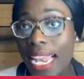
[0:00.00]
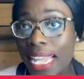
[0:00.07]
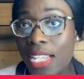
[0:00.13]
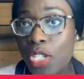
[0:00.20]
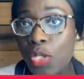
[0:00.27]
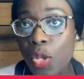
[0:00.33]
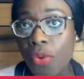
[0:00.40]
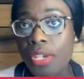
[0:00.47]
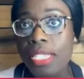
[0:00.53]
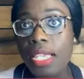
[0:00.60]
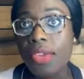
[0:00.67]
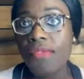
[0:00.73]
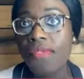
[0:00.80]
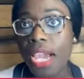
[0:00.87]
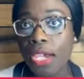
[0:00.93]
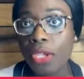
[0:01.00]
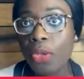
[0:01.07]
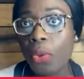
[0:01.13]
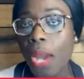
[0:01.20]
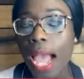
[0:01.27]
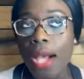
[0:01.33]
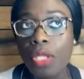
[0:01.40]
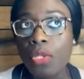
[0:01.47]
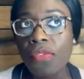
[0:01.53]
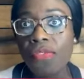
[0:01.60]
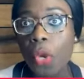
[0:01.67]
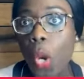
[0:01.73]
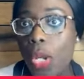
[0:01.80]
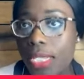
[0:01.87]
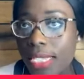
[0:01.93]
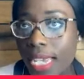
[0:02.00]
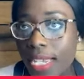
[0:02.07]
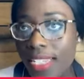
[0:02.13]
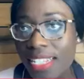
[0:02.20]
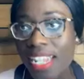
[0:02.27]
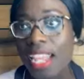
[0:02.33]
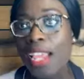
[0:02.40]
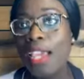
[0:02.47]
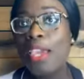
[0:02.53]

stories in vacuum out of context.